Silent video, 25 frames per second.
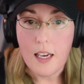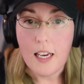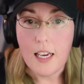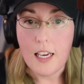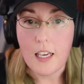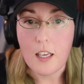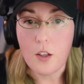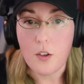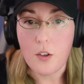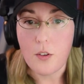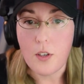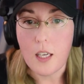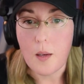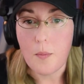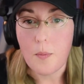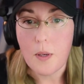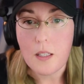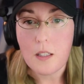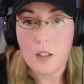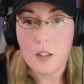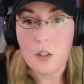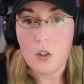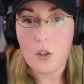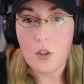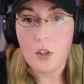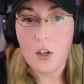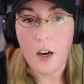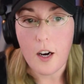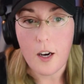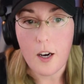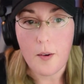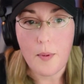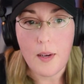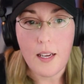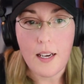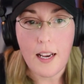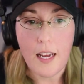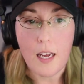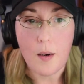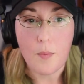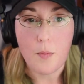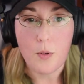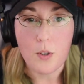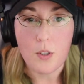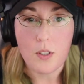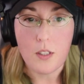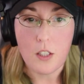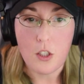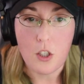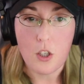including pistol, carbine,
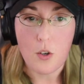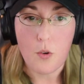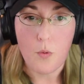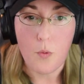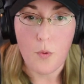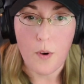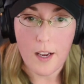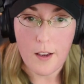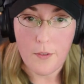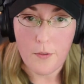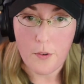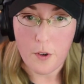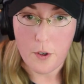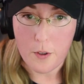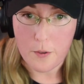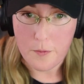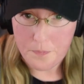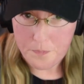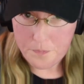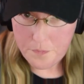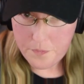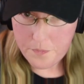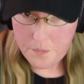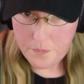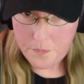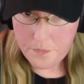and precision rifle.